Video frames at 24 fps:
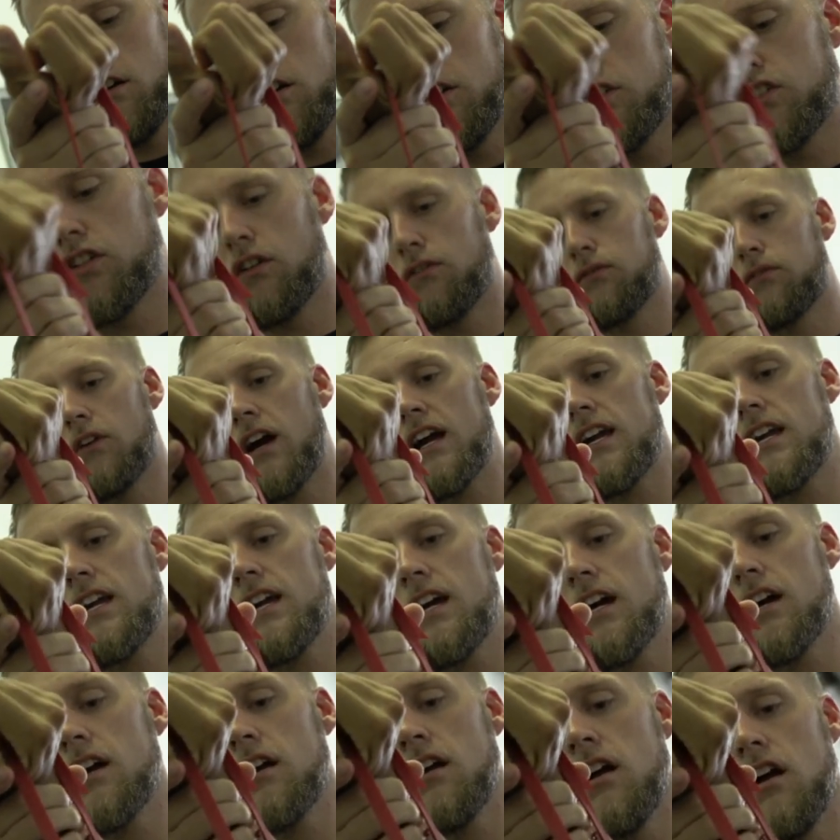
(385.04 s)
Good. So right
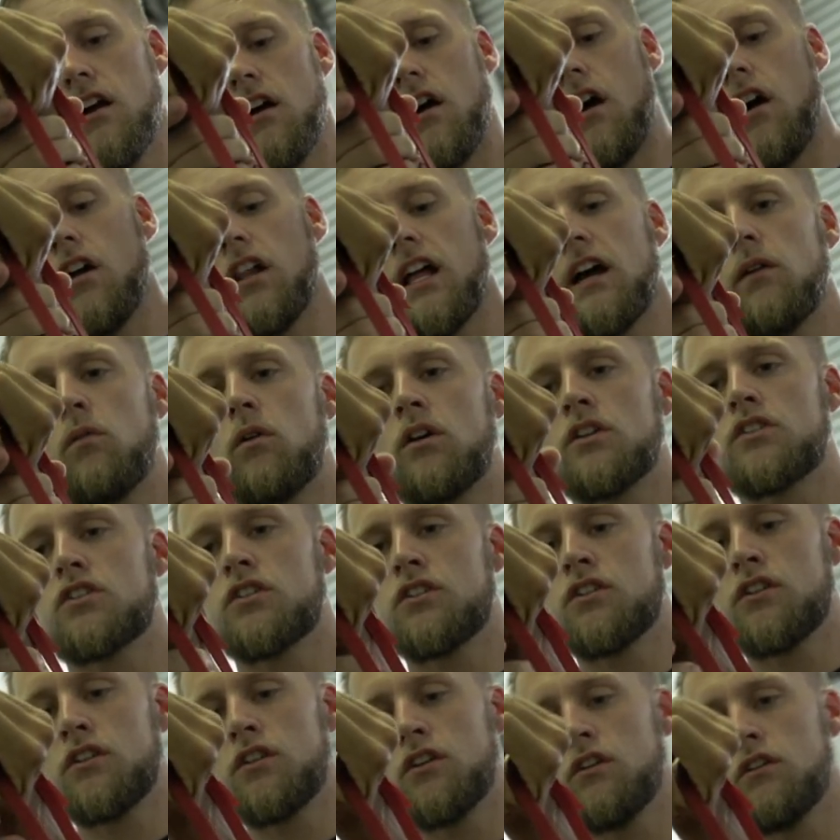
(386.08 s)
here, all I want
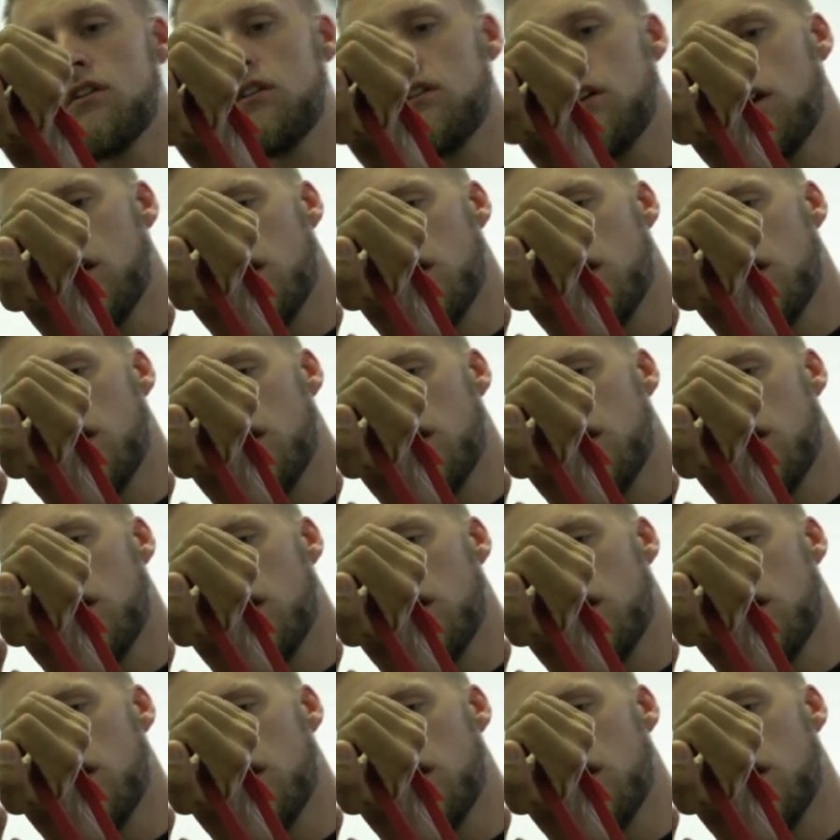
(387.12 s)
you to do